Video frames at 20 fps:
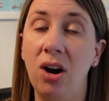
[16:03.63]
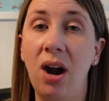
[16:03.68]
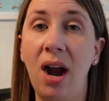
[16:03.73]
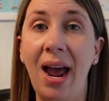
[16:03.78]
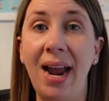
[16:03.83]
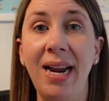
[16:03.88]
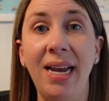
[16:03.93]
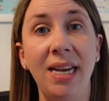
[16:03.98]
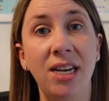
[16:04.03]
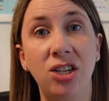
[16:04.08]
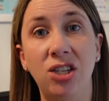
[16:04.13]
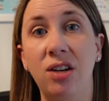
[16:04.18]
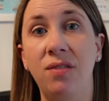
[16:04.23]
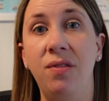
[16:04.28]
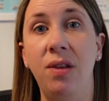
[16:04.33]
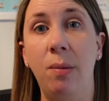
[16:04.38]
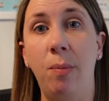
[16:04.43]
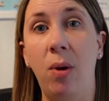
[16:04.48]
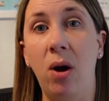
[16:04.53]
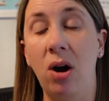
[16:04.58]
at each of
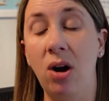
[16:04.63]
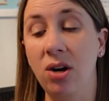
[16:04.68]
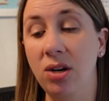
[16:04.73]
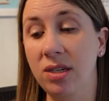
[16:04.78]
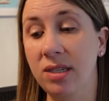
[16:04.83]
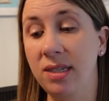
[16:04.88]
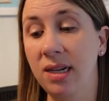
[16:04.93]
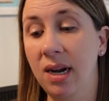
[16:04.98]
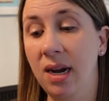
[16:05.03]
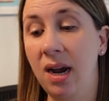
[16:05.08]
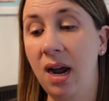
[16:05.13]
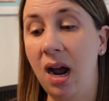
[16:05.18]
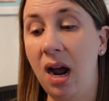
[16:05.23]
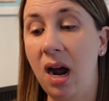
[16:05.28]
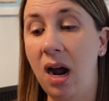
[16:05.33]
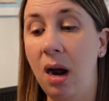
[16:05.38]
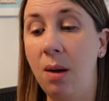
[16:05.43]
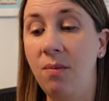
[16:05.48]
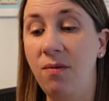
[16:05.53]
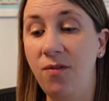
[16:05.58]
the parks.
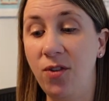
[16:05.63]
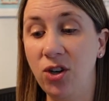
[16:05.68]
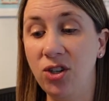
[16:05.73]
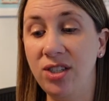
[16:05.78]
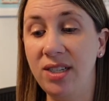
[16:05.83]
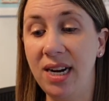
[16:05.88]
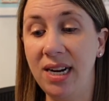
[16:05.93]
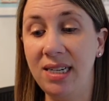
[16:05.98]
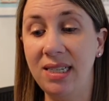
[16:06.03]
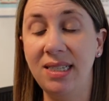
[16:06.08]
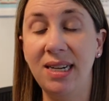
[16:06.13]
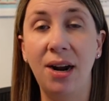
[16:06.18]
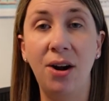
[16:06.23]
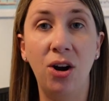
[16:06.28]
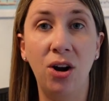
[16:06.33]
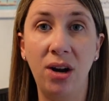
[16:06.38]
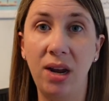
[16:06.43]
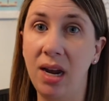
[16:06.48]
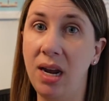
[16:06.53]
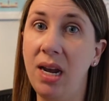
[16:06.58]
First aid
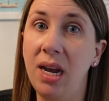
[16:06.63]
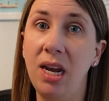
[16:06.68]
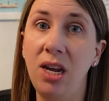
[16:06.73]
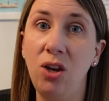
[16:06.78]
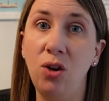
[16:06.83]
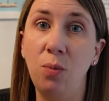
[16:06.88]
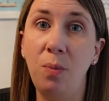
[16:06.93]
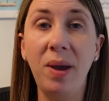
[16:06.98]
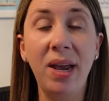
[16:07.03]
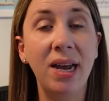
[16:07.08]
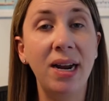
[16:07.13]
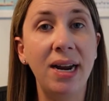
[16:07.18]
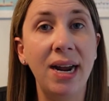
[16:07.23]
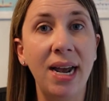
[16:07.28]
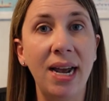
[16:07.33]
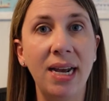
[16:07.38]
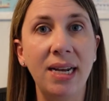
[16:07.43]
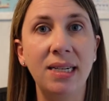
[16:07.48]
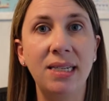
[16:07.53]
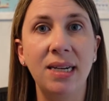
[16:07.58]
center can get you
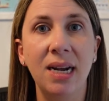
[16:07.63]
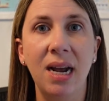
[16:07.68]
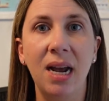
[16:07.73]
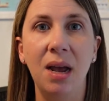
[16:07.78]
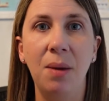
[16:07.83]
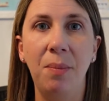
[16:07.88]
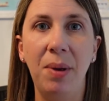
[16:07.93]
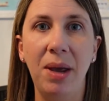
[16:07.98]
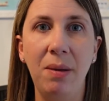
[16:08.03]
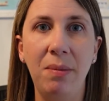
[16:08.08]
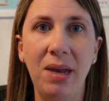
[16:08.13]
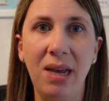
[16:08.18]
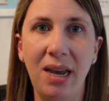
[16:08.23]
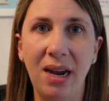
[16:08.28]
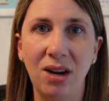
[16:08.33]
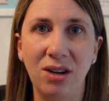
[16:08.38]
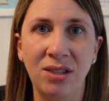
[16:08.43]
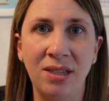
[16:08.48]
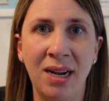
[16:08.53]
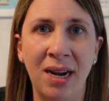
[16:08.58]
Band-Aids. Baby
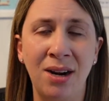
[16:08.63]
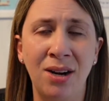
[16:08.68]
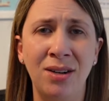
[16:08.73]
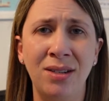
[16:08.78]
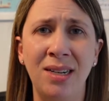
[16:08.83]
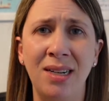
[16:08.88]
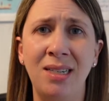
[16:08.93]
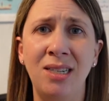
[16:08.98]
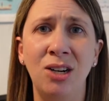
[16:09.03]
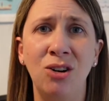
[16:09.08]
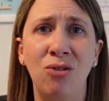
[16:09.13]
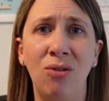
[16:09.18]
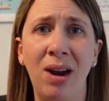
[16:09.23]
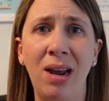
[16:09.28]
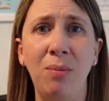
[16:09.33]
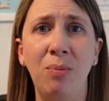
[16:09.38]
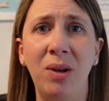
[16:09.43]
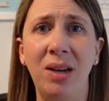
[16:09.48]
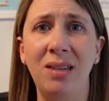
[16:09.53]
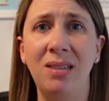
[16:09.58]
care centers, it's a
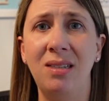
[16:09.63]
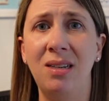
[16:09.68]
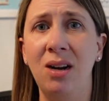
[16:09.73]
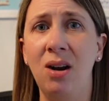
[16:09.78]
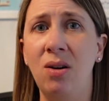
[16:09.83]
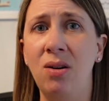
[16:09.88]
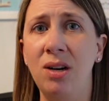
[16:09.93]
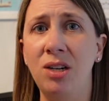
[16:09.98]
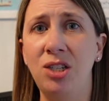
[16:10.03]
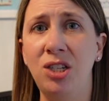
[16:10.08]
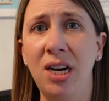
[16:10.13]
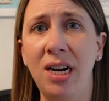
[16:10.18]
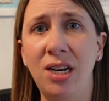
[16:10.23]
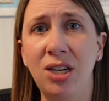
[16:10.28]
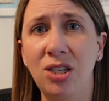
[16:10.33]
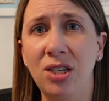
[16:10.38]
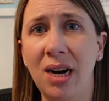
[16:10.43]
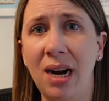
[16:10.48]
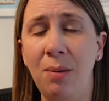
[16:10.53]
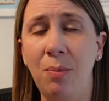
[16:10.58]
great place to go to
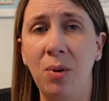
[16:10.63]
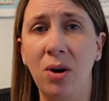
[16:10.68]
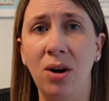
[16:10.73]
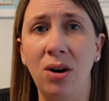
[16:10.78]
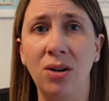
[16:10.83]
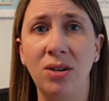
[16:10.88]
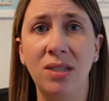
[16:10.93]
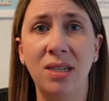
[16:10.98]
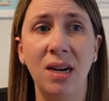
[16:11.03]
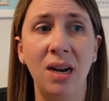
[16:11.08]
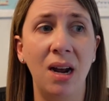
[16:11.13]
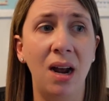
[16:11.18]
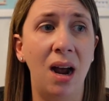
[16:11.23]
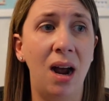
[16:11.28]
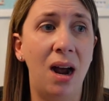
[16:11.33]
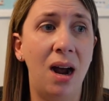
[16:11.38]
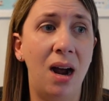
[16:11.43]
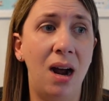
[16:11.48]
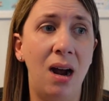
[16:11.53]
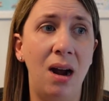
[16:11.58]
change diapers,
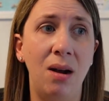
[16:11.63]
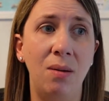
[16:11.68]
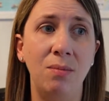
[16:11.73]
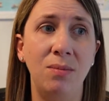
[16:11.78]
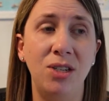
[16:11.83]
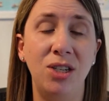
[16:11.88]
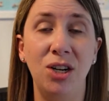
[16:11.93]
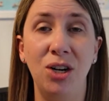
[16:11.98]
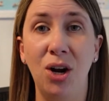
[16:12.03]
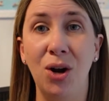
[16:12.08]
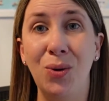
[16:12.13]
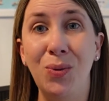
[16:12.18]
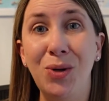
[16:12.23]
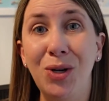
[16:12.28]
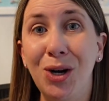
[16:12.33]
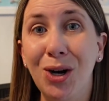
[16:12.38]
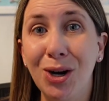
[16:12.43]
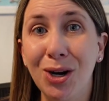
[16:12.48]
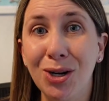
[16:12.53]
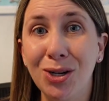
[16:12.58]
to go
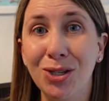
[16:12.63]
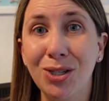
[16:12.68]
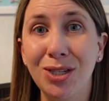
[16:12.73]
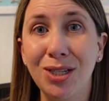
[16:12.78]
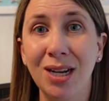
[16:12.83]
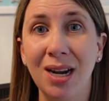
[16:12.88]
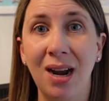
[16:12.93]
nurse,